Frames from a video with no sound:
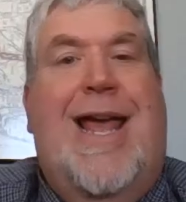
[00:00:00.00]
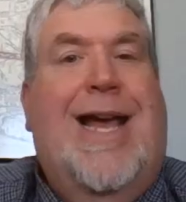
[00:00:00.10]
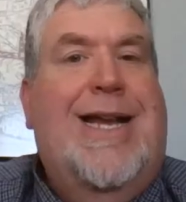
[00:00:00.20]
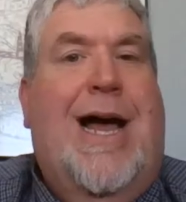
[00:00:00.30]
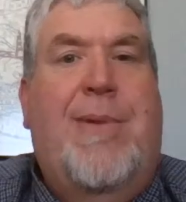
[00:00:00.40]
and
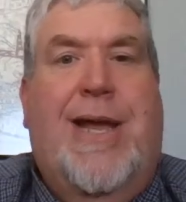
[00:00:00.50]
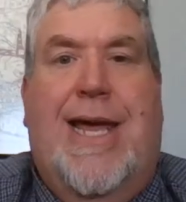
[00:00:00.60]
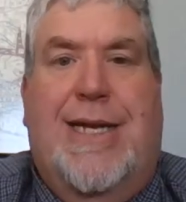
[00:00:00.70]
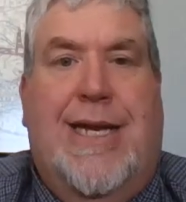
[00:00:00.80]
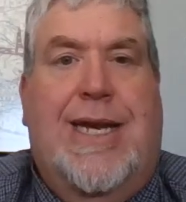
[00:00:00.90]

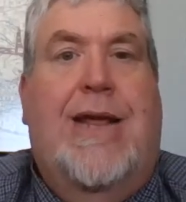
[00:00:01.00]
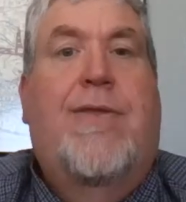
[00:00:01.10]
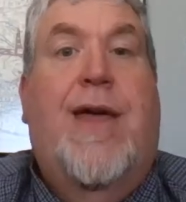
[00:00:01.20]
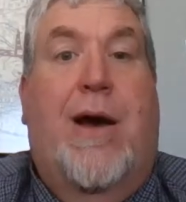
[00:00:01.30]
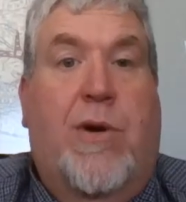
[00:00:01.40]
economic
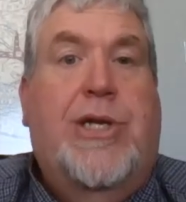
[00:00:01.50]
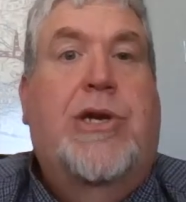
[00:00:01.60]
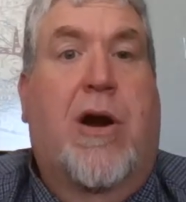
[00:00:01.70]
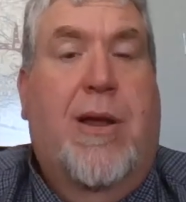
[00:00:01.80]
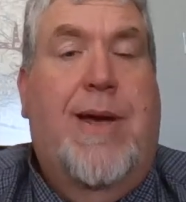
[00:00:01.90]
entity that was
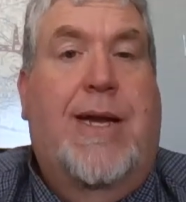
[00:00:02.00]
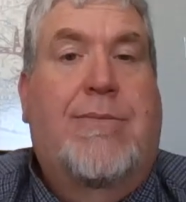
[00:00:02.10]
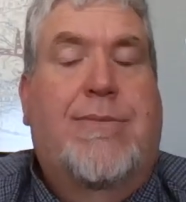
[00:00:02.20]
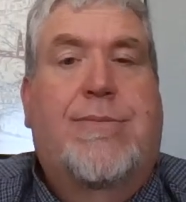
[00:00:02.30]
Charlemagne.